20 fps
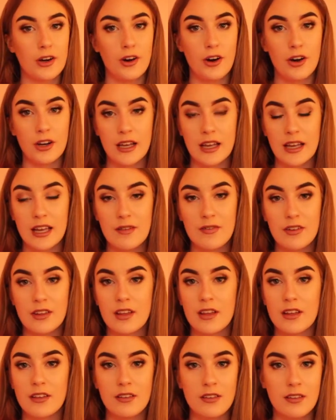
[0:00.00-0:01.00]
or like even
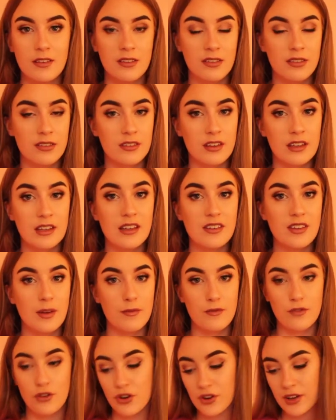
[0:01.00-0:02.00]
Skinny
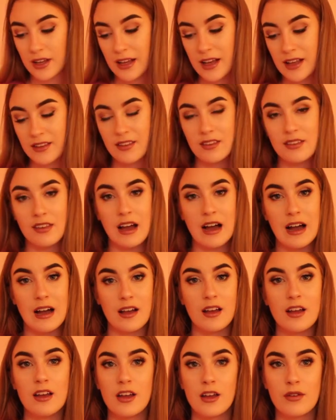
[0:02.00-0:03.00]
Dip phone cases
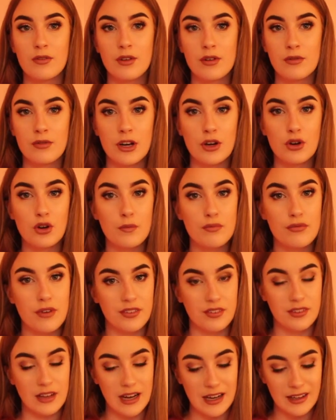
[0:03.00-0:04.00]
are really good
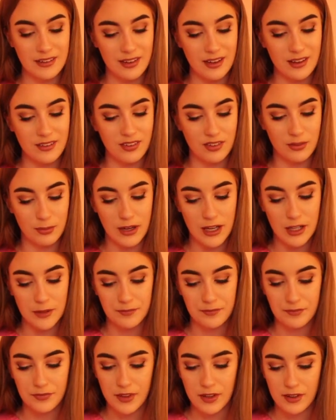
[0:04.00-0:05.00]
present ideas as well.
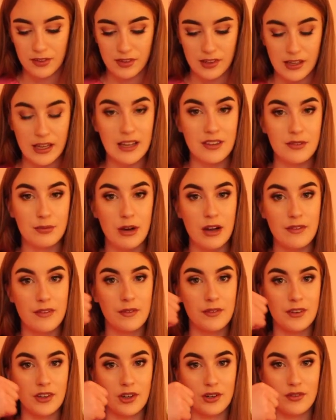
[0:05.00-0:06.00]
So yeah, it's worth
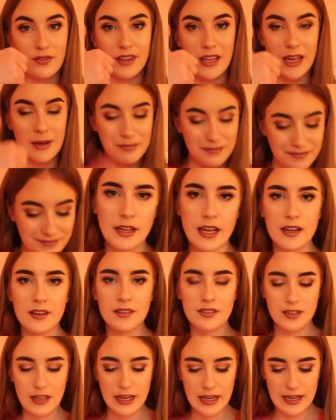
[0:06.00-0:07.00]
having a look for them.
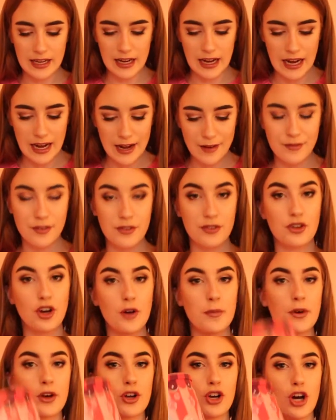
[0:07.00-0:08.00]
Next, I have a
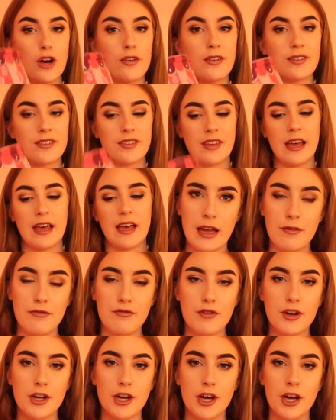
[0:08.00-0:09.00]
Soap and Glory set.
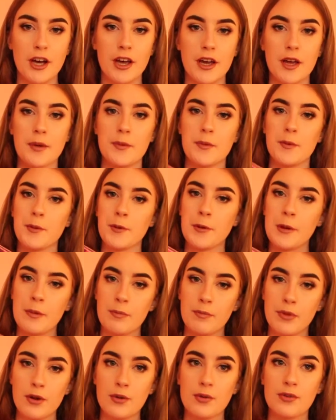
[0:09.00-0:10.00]
Every year
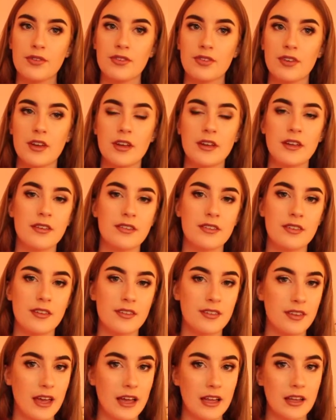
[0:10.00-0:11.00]
Boots
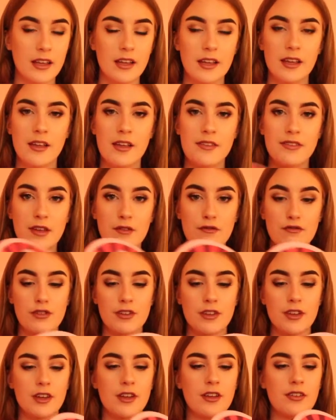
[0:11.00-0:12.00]
sell the
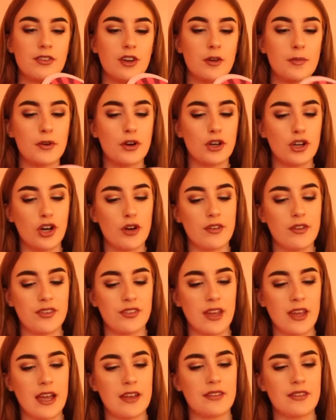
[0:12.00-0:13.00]
different Soap and Glory
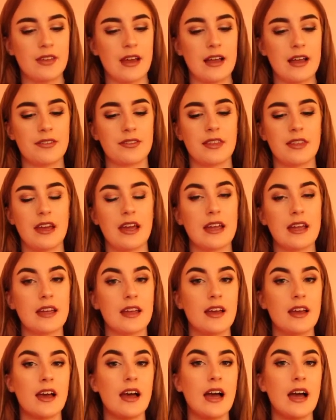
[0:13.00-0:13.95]
sets, and they